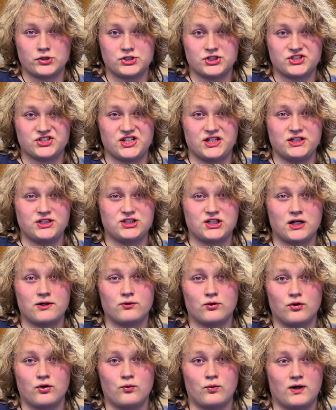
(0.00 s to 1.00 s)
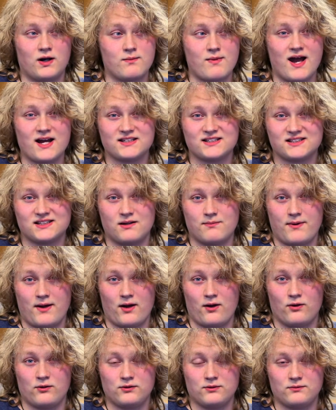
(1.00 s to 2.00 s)
just in general what I'm asked
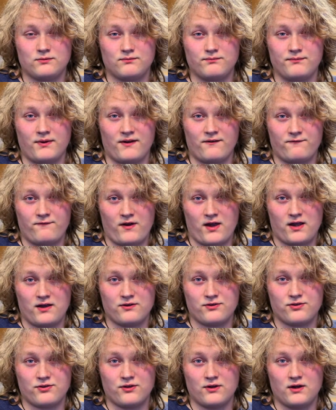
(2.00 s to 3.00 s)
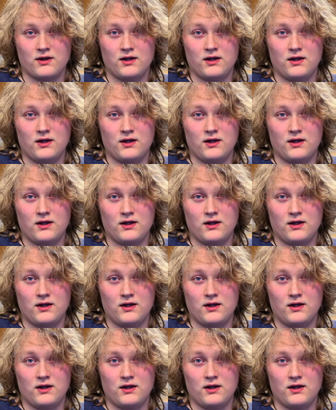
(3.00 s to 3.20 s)
about my faith,